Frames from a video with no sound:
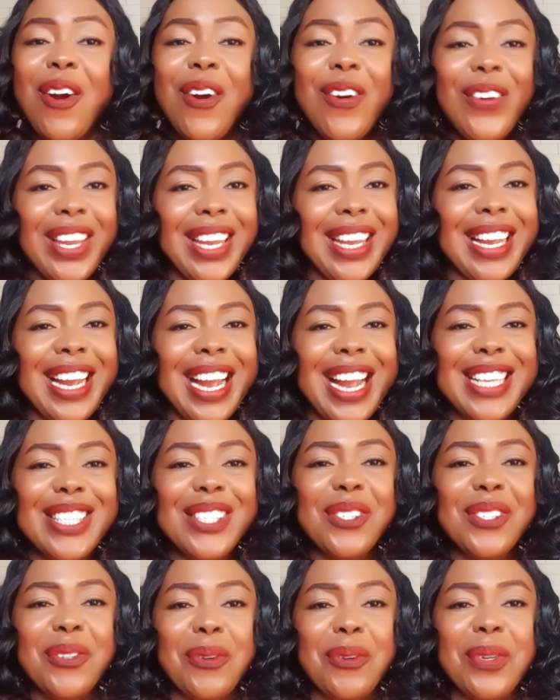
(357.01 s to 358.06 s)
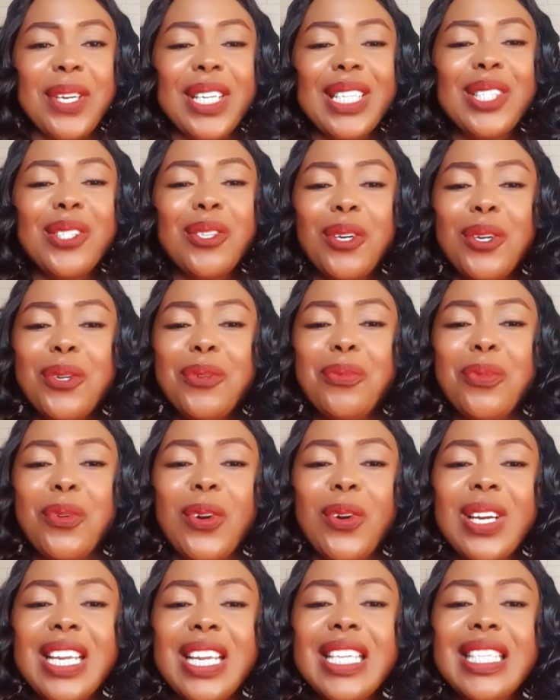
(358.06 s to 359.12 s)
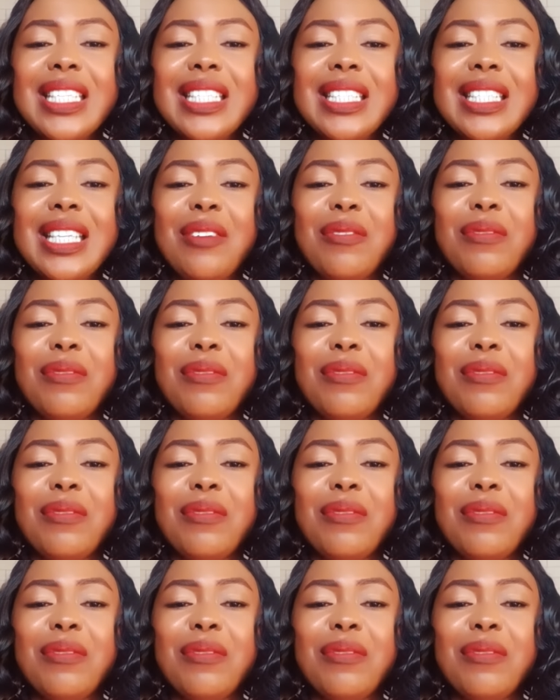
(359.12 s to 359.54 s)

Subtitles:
Okay guys, so the third one is the